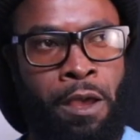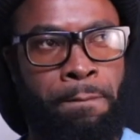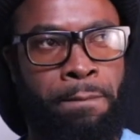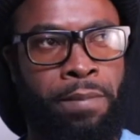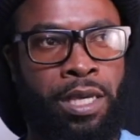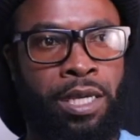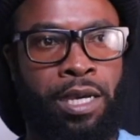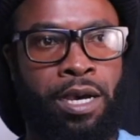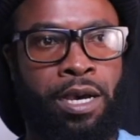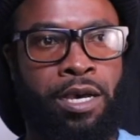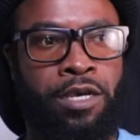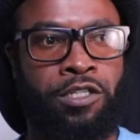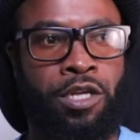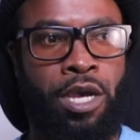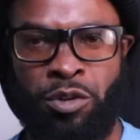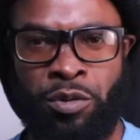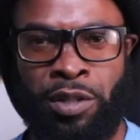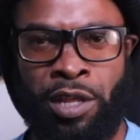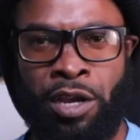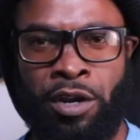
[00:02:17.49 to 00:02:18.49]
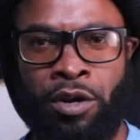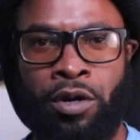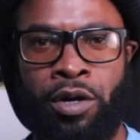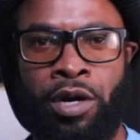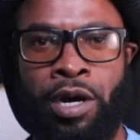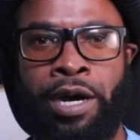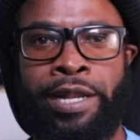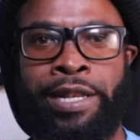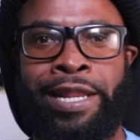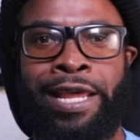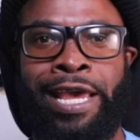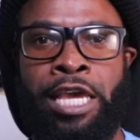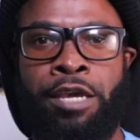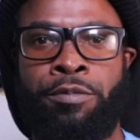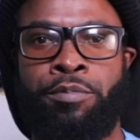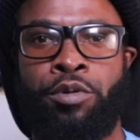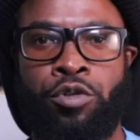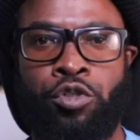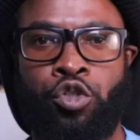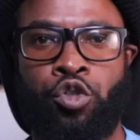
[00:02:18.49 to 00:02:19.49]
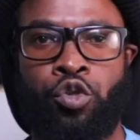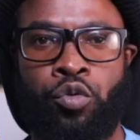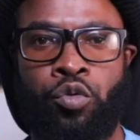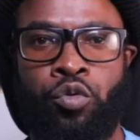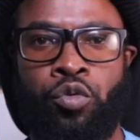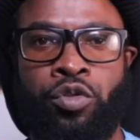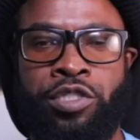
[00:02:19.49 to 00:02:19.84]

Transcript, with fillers: because they are unable to